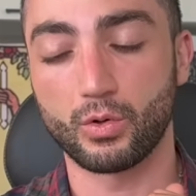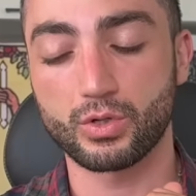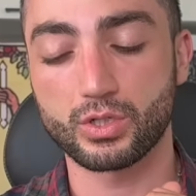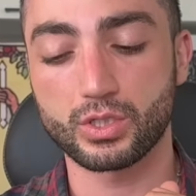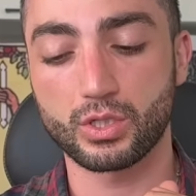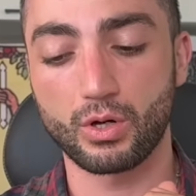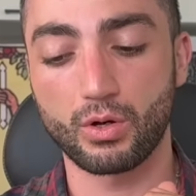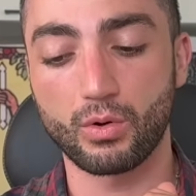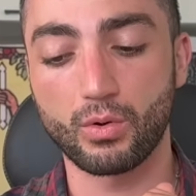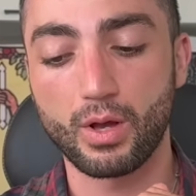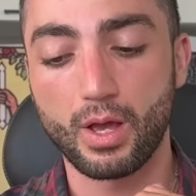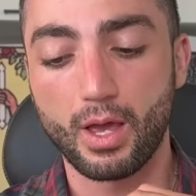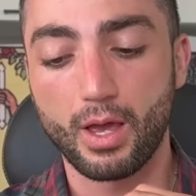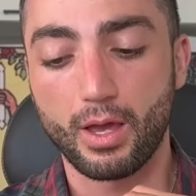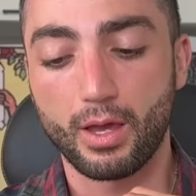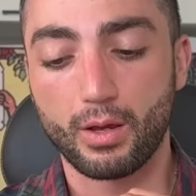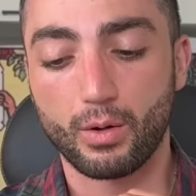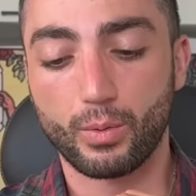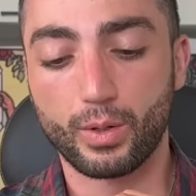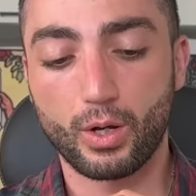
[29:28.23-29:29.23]
So
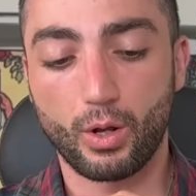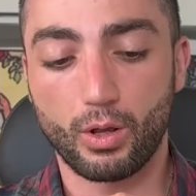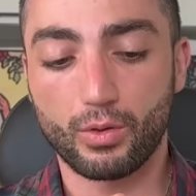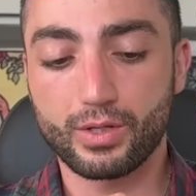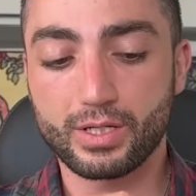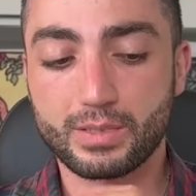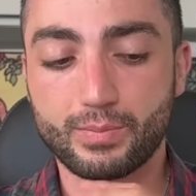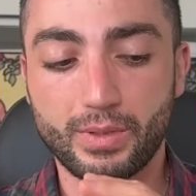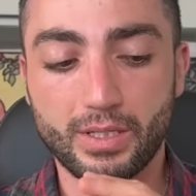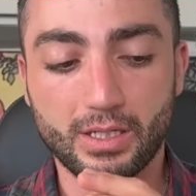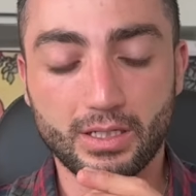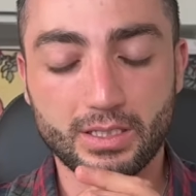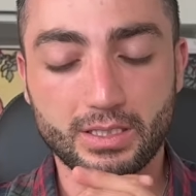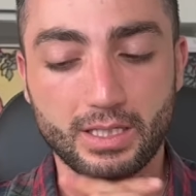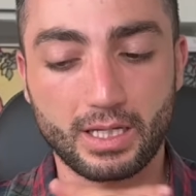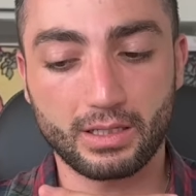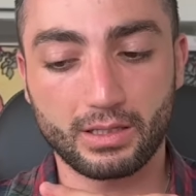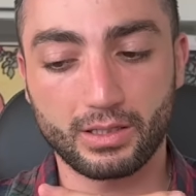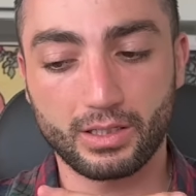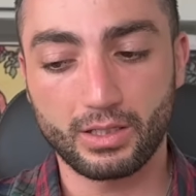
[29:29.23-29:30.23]
with all this being
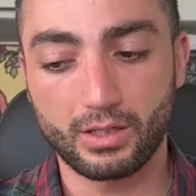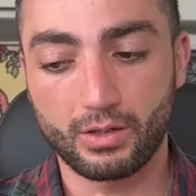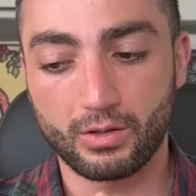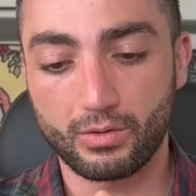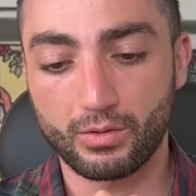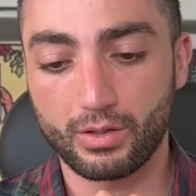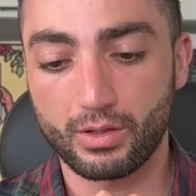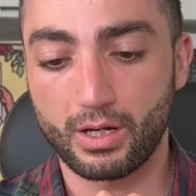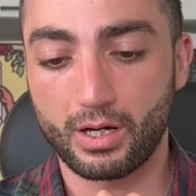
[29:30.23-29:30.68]
said, Leo,